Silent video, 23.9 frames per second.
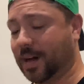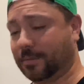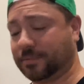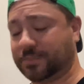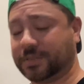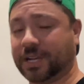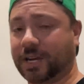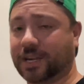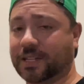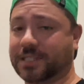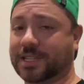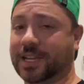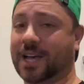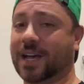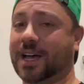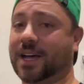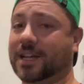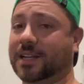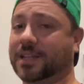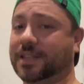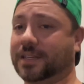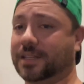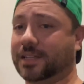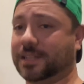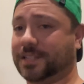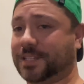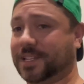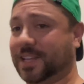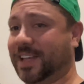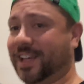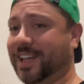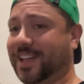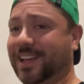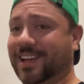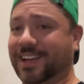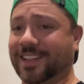Tons of Hondas,
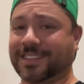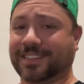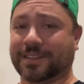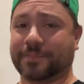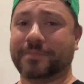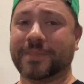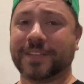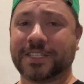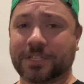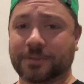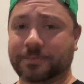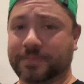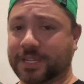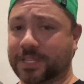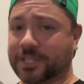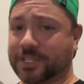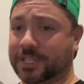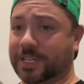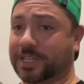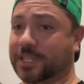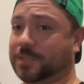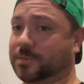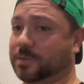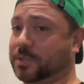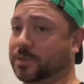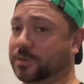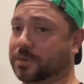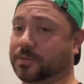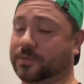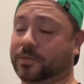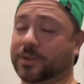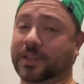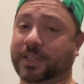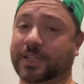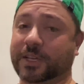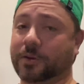some Mitsubishis, which was
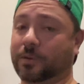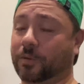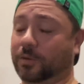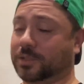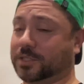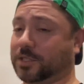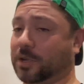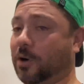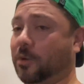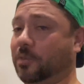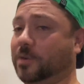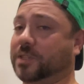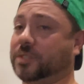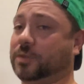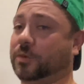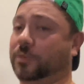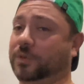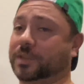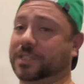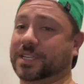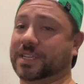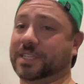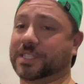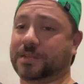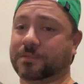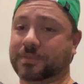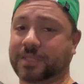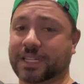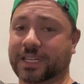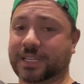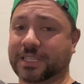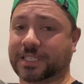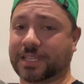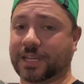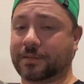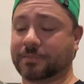really cool. It's always cool to see some
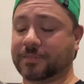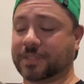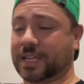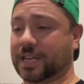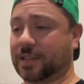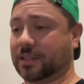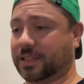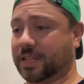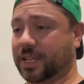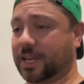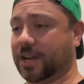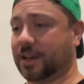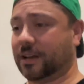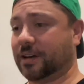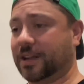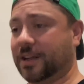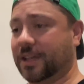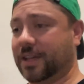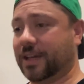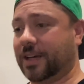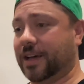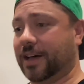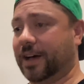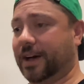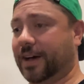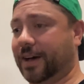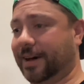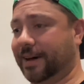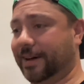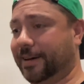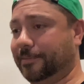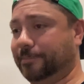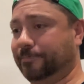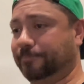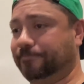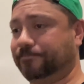DSMs out there.
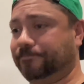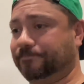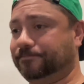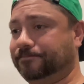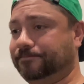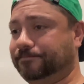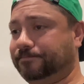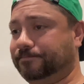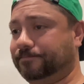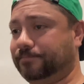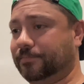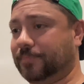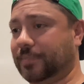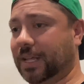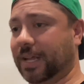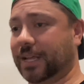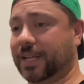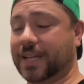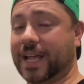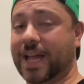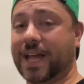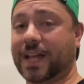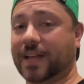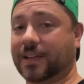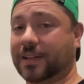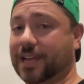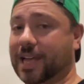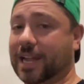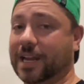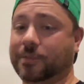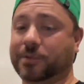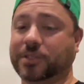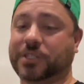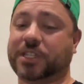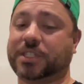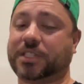Yeah,
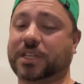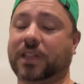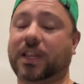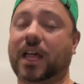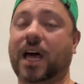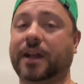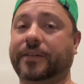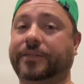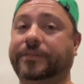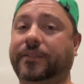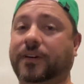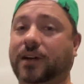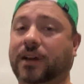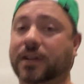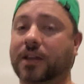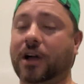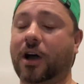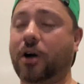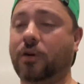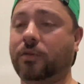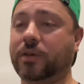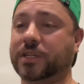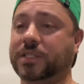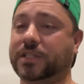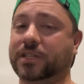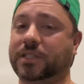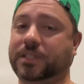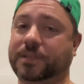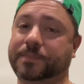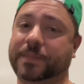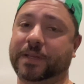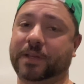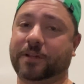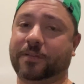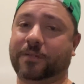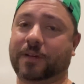and it was just a lot of fun. Always good to
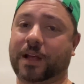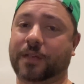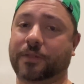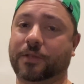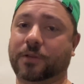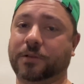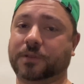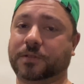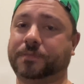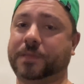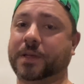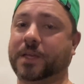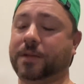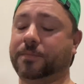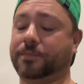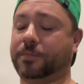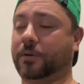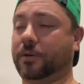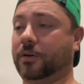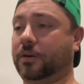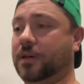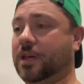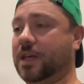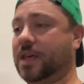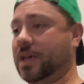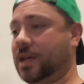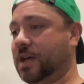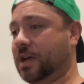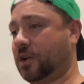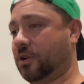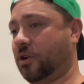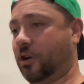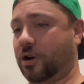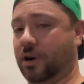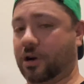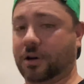be around those people,
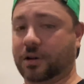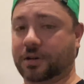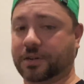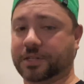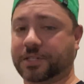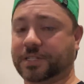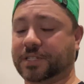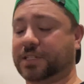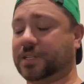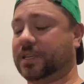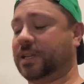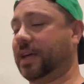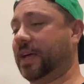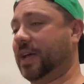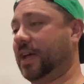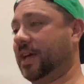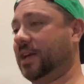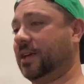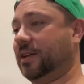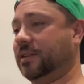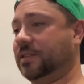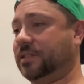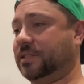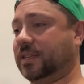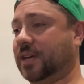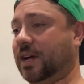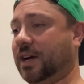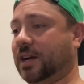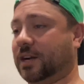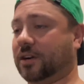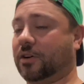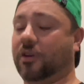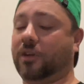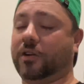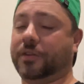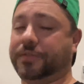cars and
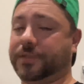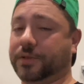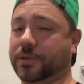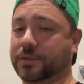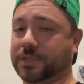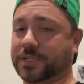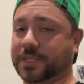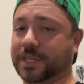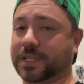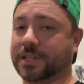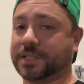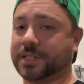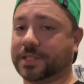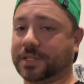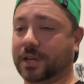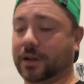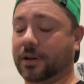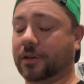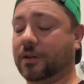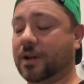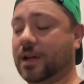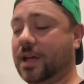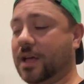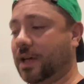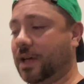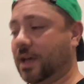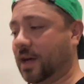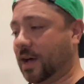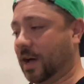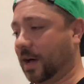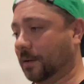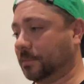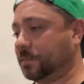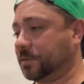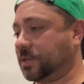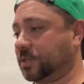car enthusiasts. So
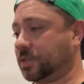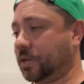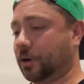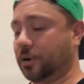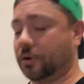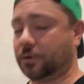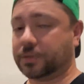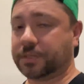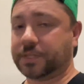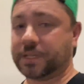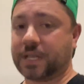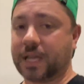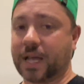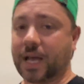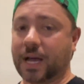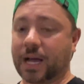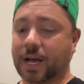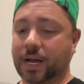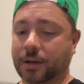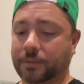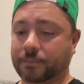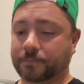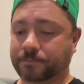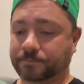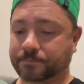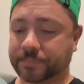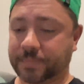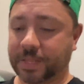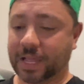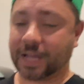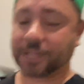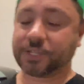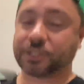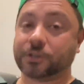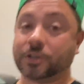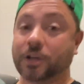I'm stoked.
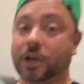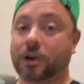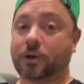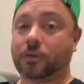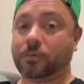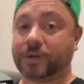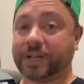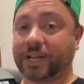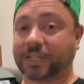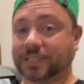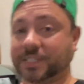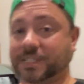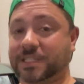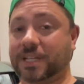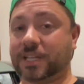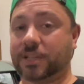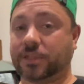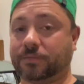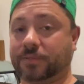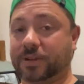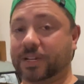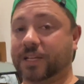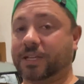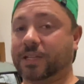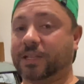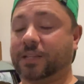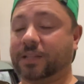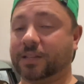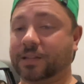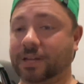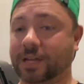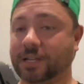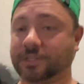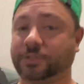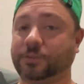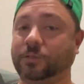As you know, we got the
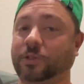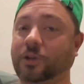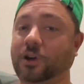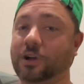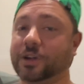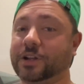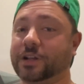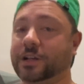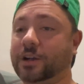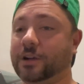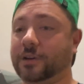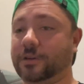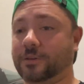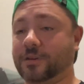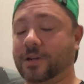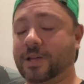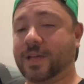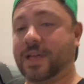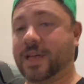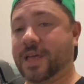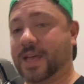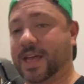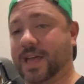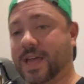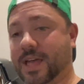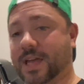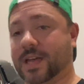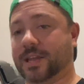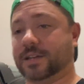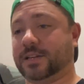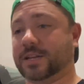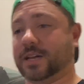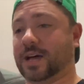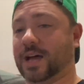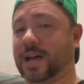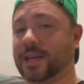C3 not too long ago,
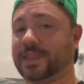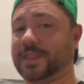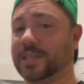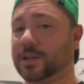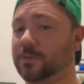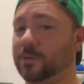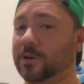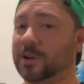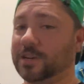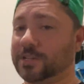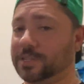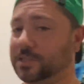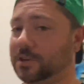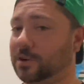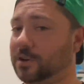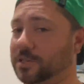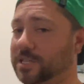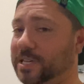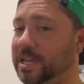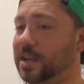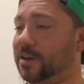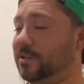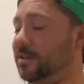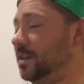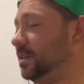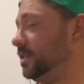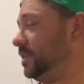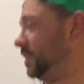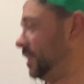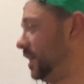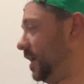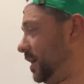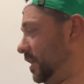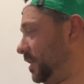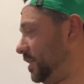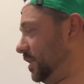and I think we're going to start tearing into
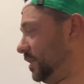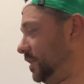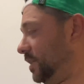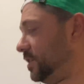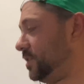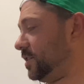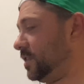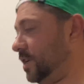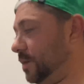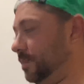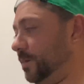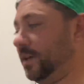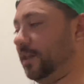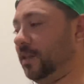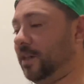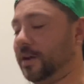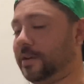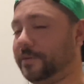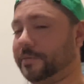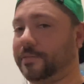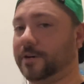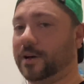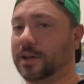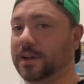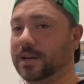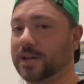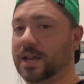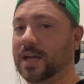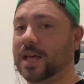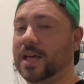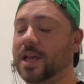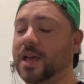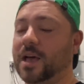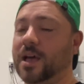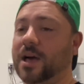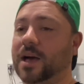that. I think this is going to be a lot of fun.
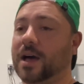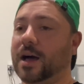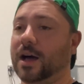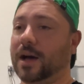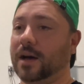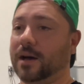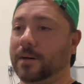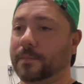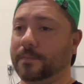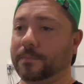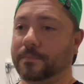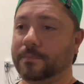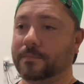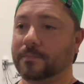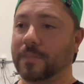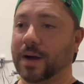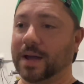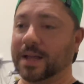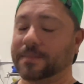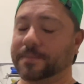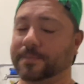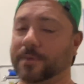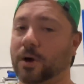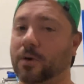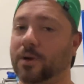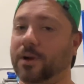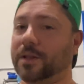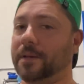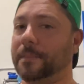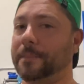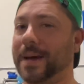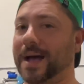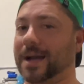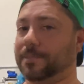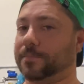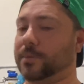Might go on the
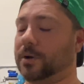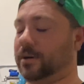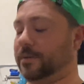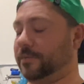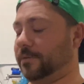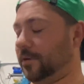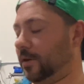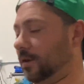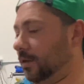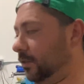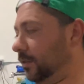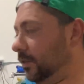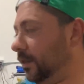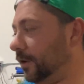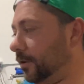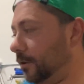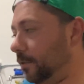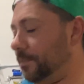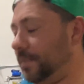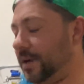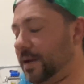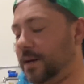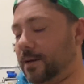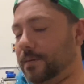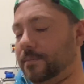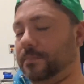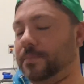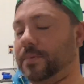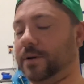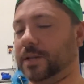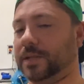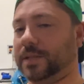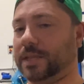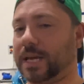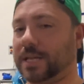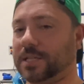back burner for a little bit,
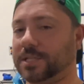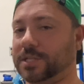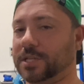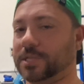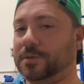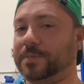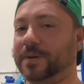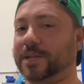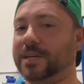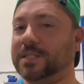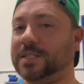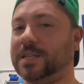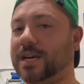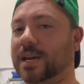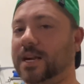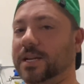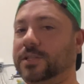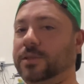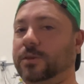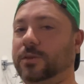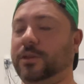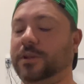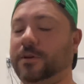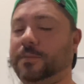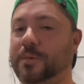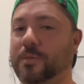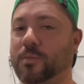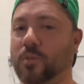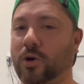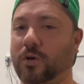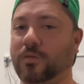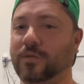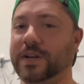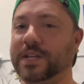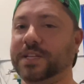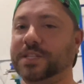but that's just because I got to do a little bit
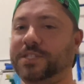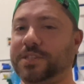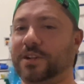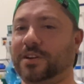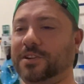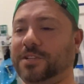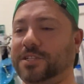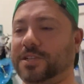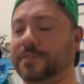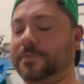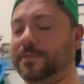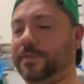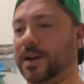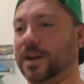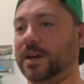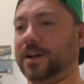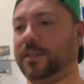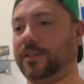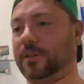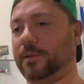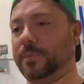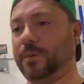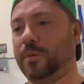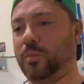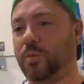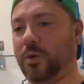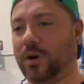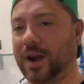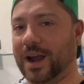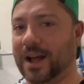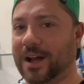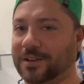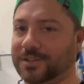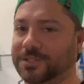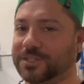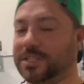more research and find a little bit more
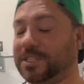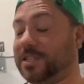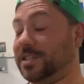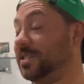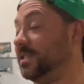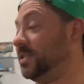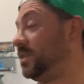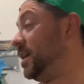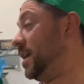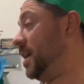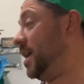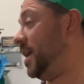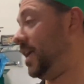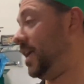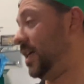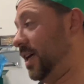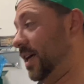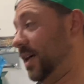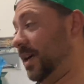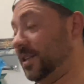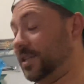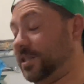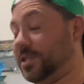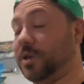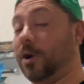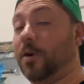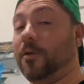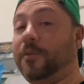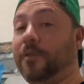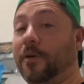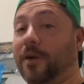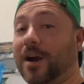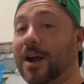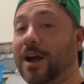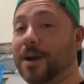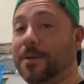out, just because it's so
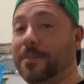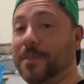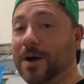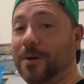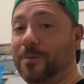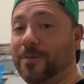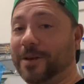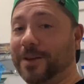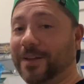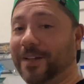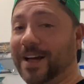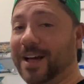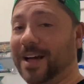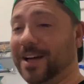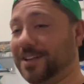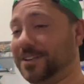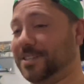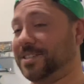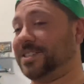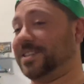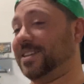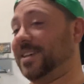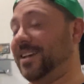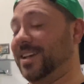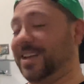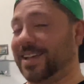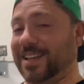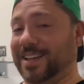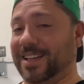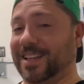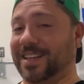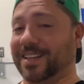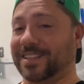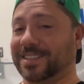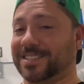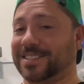far out of my wheelhouse.
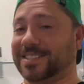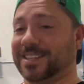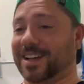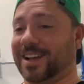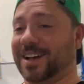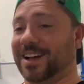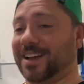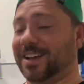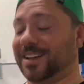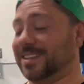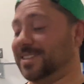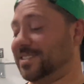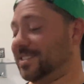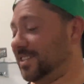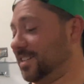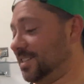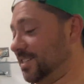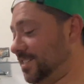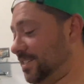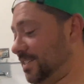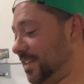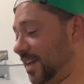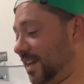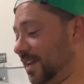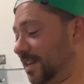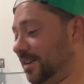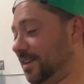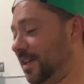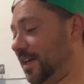It's insane.